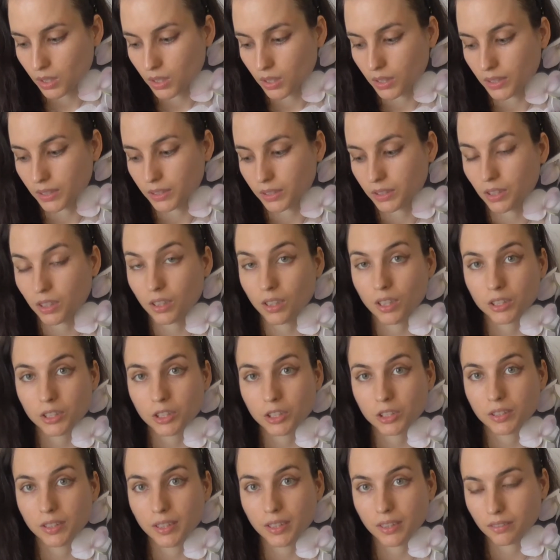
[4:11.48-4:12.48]
it is the
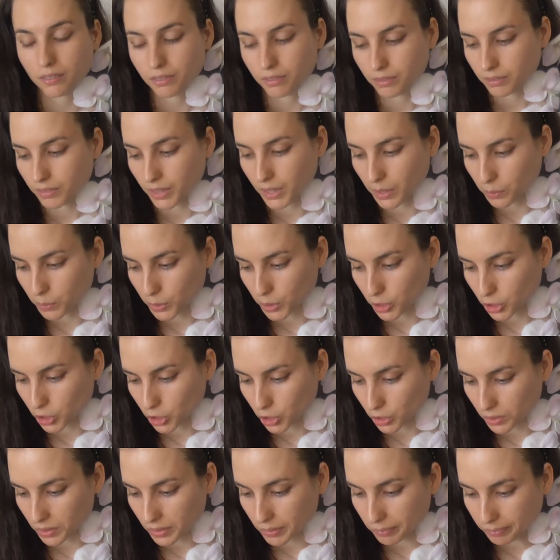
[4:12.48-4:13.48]
largest native language
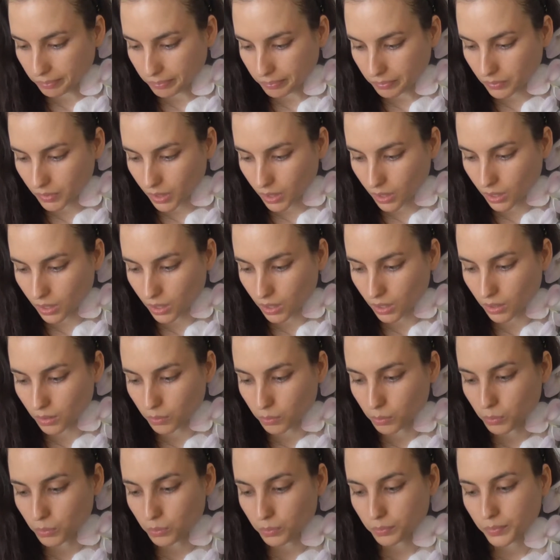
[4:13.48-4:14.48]
in Europe.
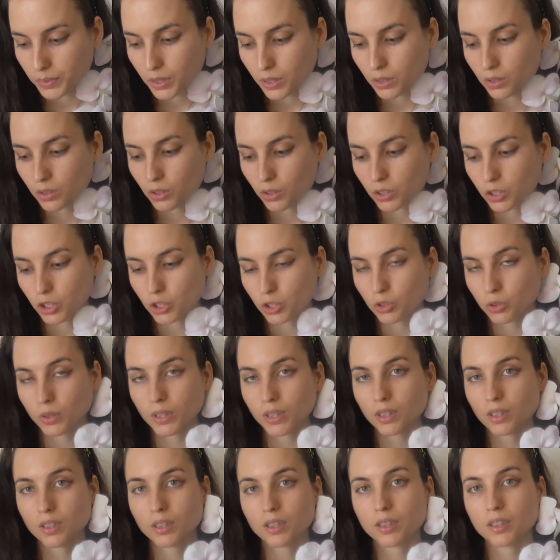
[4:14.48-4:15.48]
Um, so just
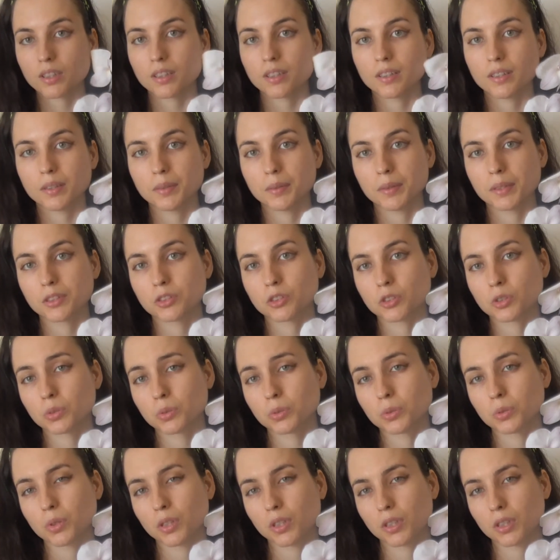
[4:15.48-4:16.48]
going a little
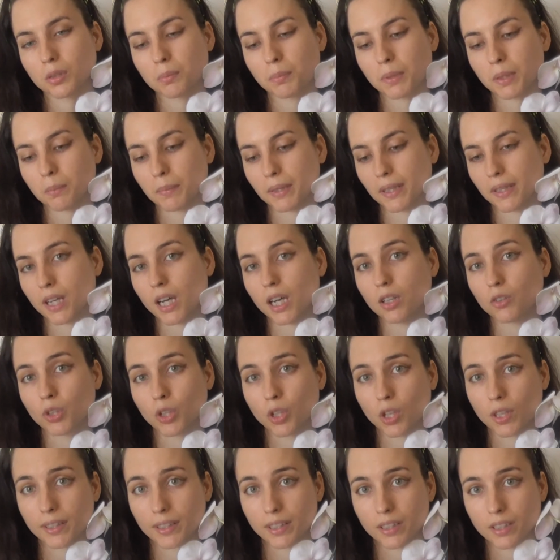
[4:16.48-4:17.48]
into a little bit about how
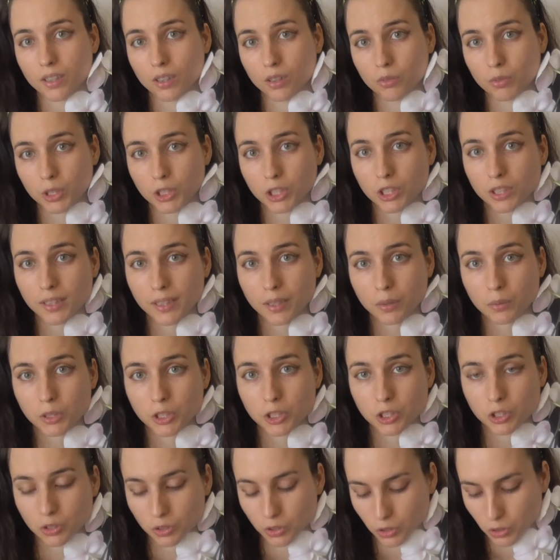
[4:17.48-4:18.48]
the Russian
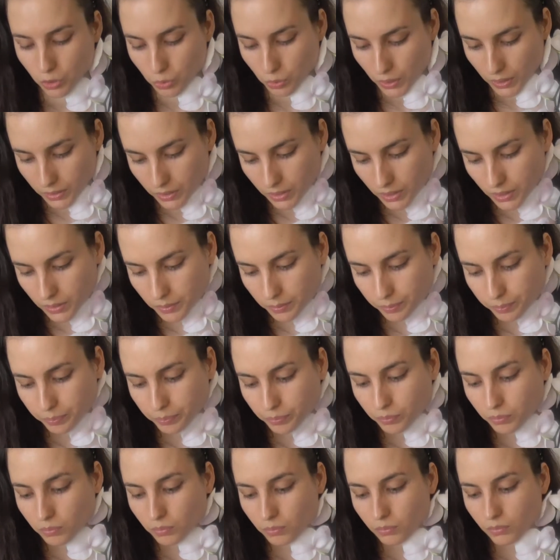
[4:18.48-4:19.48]
language is constructed.
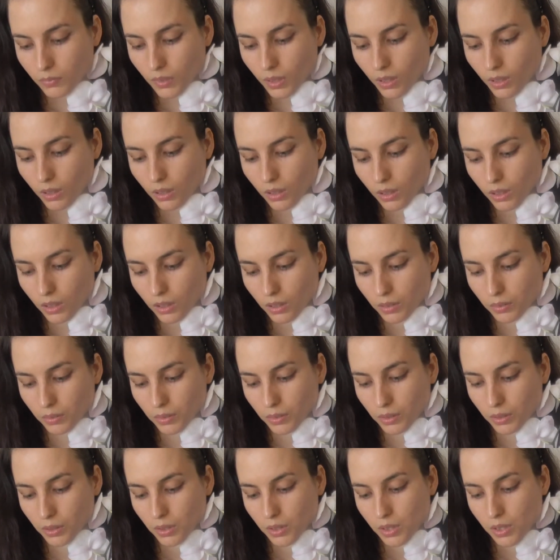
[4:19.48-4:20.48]

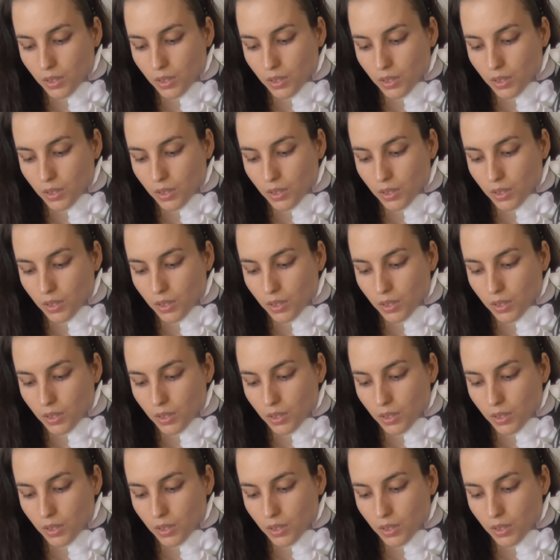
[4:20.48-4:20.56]
Um,